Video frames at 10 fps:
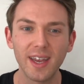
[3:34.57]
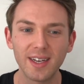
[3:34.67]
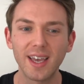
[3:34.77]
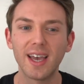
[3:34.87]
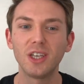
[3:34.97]
and
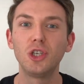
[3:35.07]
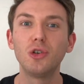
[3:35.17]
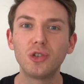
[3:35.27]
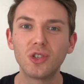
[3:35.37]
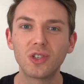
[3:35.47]
get
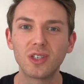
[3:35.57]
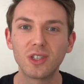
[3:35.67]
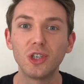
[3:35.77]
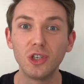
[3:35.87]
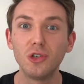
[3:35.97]
used
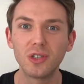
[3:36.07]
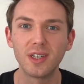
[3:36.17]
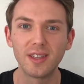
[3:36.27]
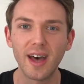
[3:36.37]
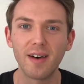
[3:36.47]
to
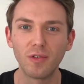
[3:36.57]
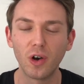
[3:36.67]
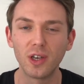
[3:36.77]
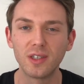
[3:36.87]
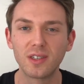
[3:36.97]
using that voice.